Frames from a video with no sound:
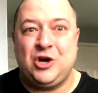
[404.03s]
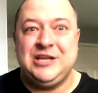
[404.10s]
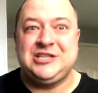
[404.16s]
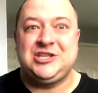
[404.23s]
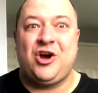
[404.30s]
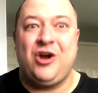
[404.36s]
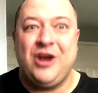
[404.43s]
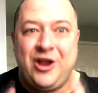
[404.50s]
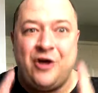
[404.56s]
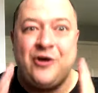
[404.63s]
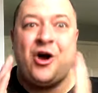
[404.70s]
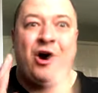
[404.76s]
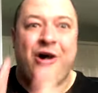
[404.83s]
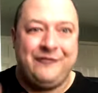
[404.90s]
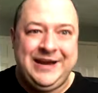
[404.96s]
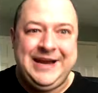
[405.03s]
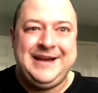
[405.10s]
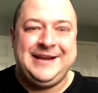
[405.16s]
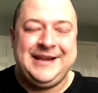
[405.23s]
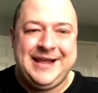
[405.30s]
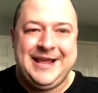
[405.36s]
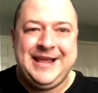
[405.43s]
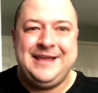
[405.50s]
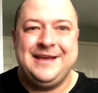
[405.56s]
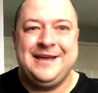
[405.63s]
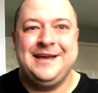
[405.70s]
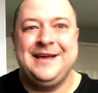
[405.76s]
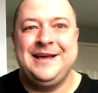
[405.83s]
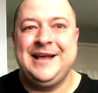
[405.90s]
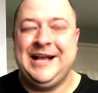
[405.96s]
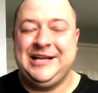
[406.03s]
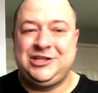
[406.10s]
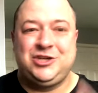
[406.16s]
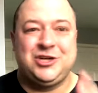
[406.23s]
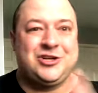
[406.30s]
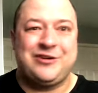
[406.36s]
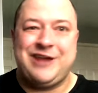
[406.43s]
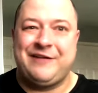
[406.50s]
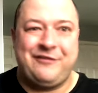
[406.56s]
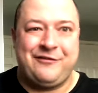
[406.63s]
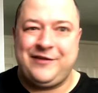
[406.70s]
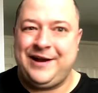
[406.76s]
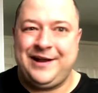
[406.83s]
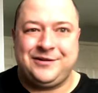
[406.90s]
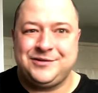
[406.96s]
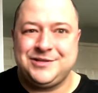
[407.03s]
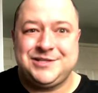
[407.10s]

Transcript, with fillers: entirely on RVD, it's just on everything else.